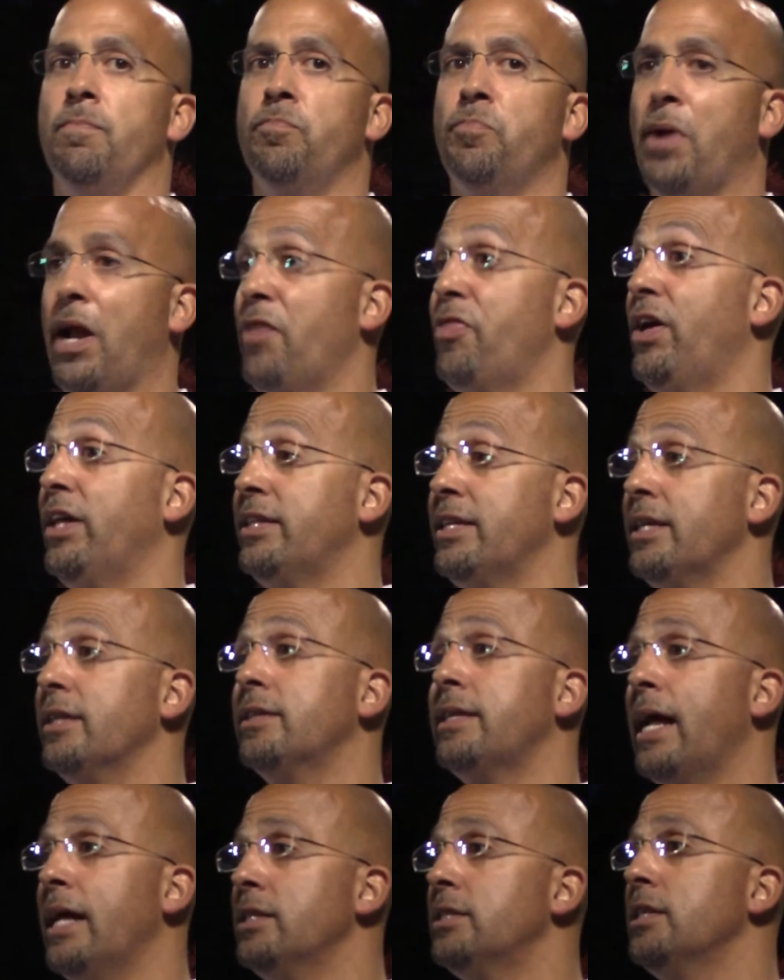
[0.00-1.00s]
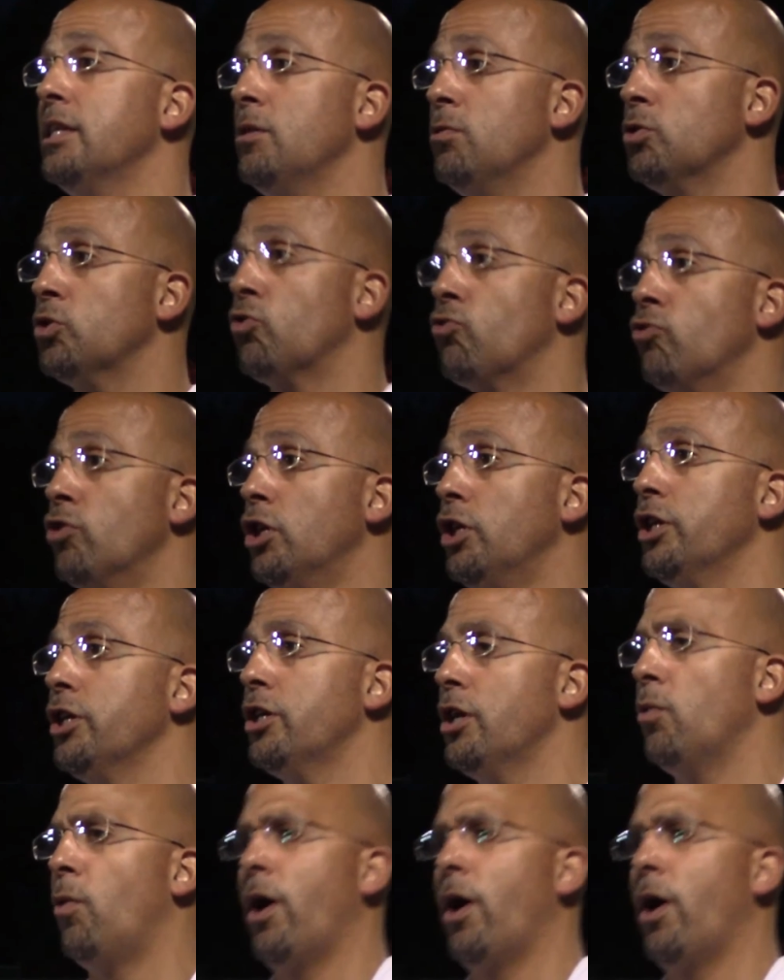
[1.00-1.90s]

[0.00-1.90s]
but I thought the intensity was really good.